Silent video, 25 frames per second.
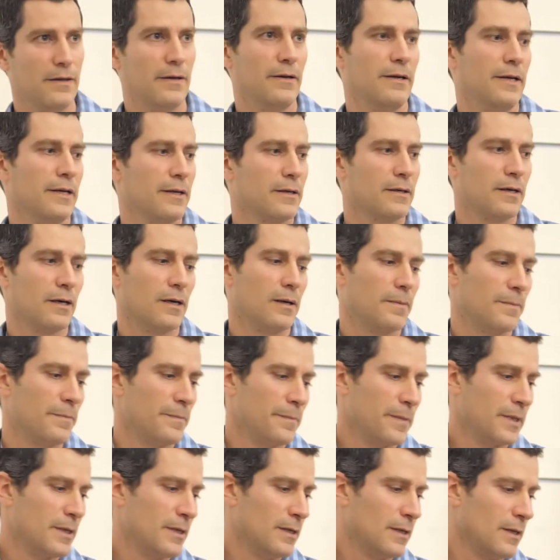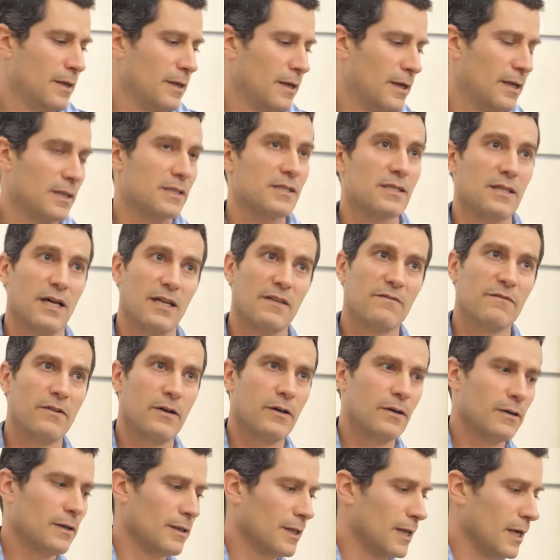income, it's not
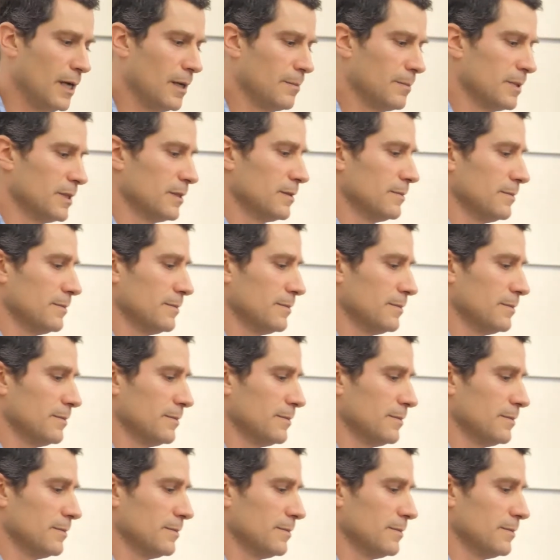very reliable.